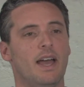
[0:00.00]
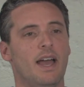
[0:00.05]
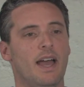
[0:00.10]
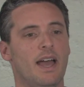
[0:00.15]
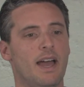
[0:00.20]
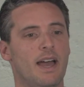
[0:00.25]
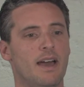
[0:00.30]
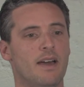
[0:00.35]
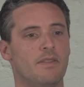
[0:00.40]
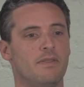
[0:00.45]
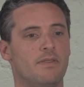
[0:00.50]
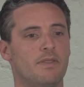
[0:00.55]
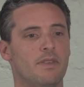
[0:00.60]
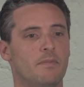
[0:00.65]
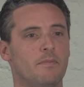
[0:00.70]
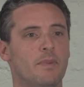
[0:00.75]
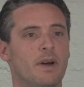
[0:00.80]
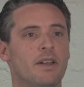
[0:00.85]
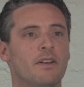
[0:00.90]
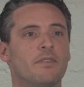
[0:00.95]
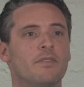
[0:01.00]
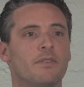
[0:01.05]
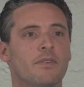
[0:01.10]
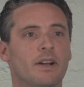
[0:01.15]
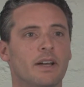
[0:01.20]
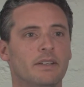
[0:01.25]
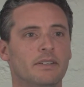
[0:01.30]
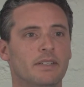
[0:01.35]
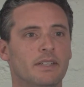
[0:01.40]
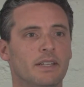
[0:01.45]
And the better their
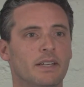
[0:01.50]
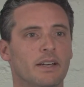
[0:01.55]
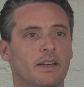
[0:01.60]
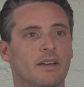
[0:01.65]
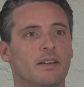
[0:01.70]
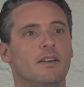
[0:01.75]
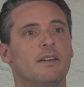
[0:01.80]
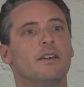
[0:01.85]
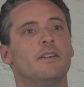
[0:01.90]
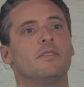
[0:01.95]
idea,